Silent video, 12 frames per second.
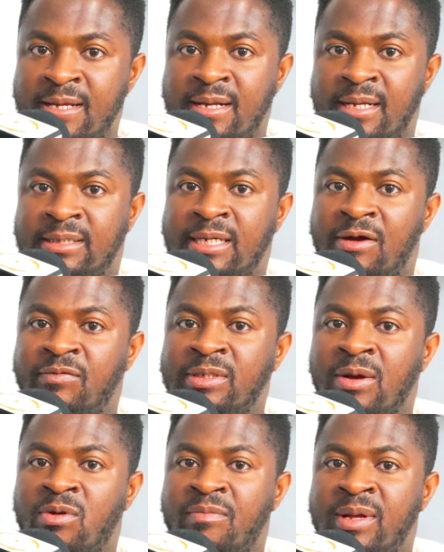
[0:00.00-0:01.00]
The travel
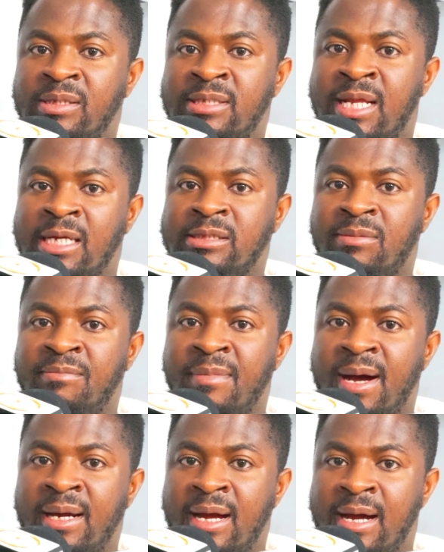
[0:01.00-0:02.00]
document doesn't
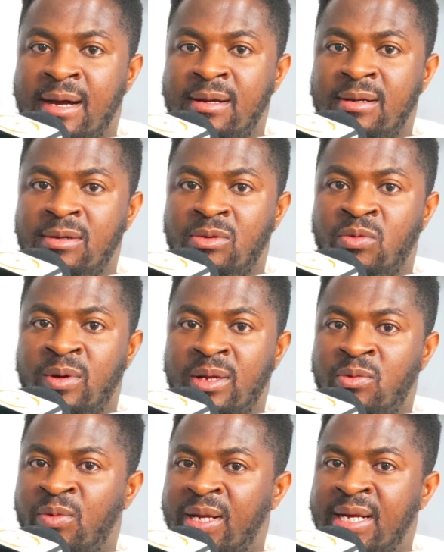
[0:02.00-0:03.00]
matter
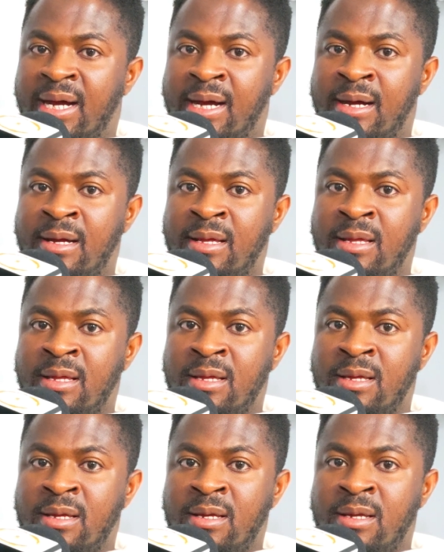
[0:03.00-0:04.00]
whether
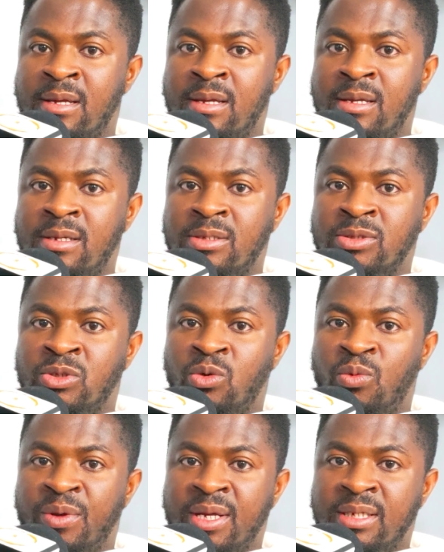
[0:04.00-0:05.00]
you
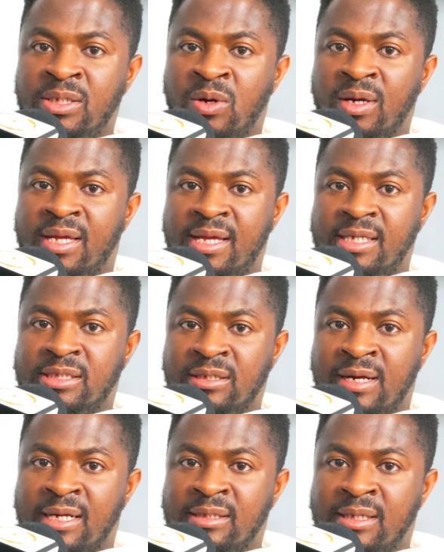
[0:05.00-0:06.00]
win your case
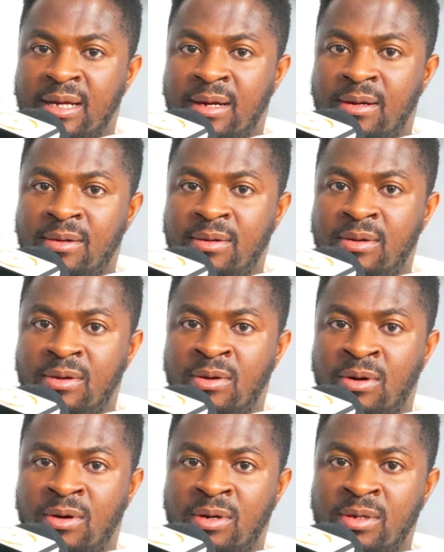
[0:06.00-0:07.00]
right now
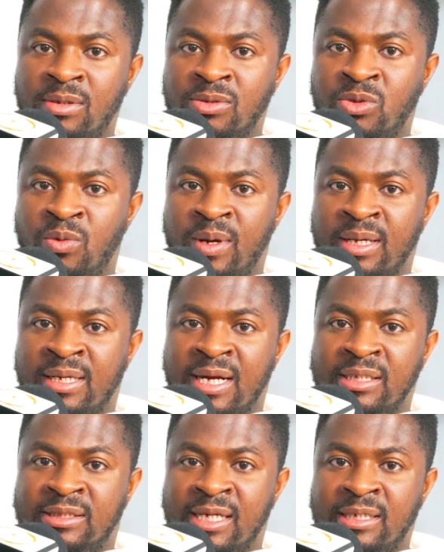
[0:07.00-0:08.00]
or you were
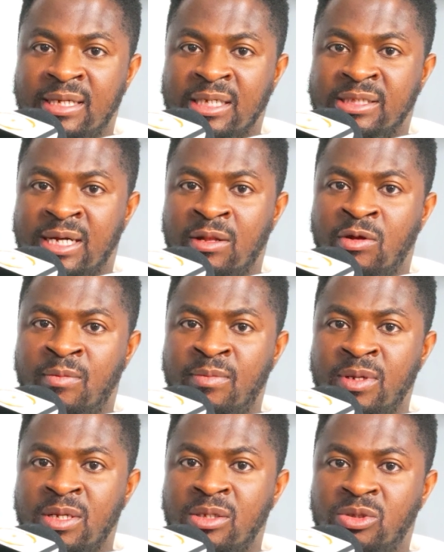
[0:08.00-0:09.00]
granted asylum
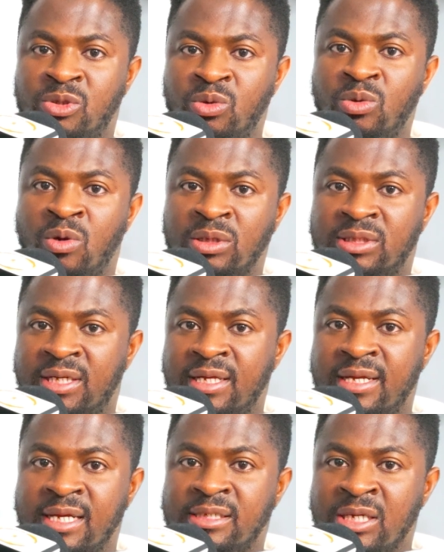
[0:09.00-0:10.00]
2 or 3
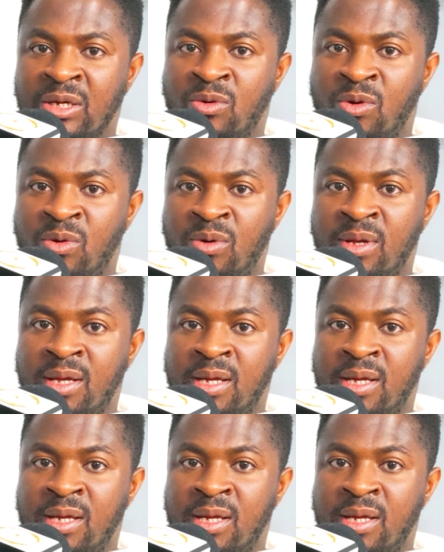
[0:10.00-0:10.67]
years ago.